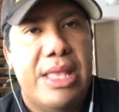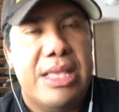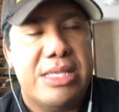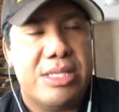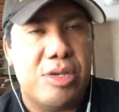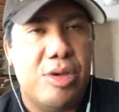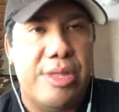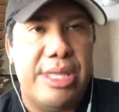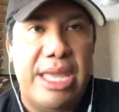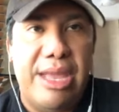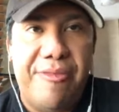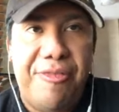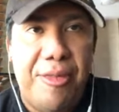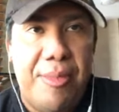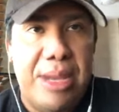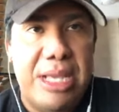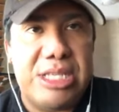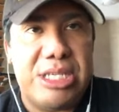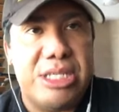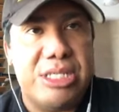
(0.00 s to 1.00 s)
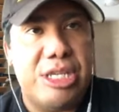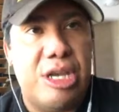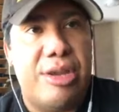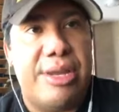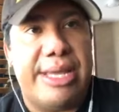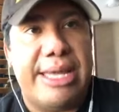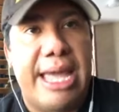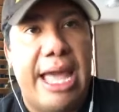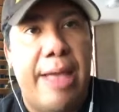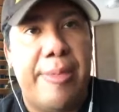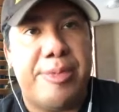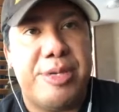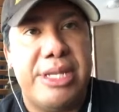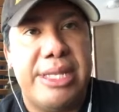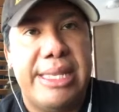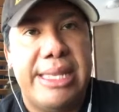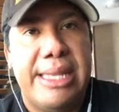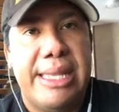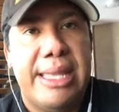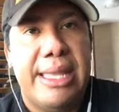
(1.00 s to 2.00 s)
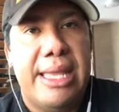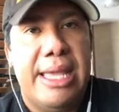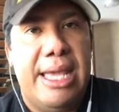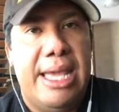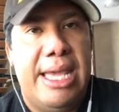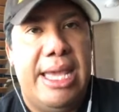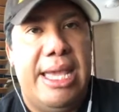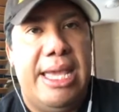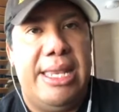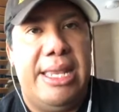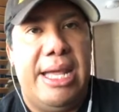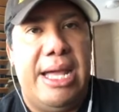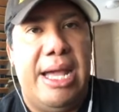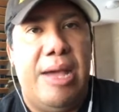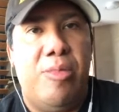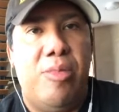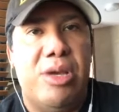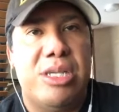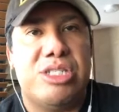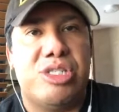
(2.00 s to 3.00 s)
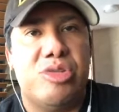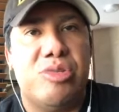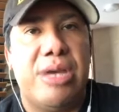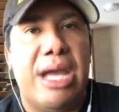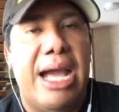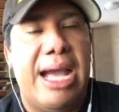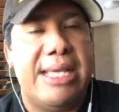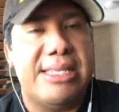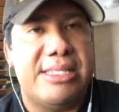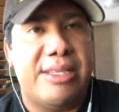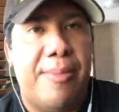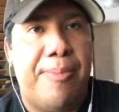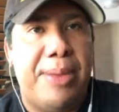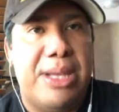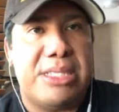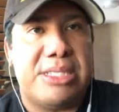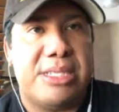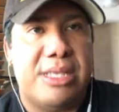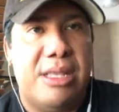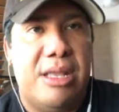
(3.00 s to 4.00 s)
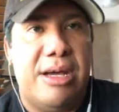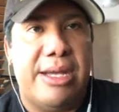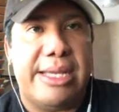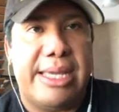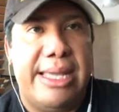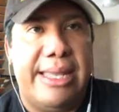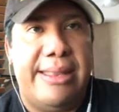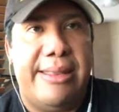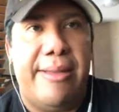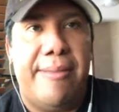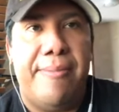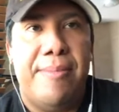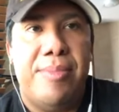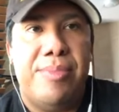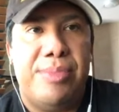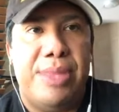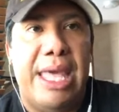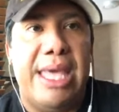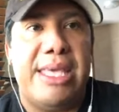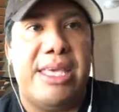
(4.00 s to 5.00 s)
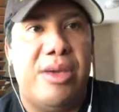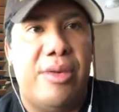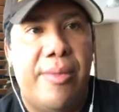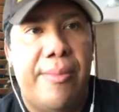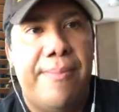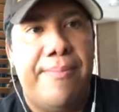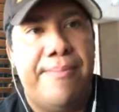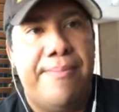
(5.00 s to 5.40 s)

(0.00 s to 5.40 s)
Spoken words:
So the information is there in the caption. And I wish you guys the best of luck, and thank you.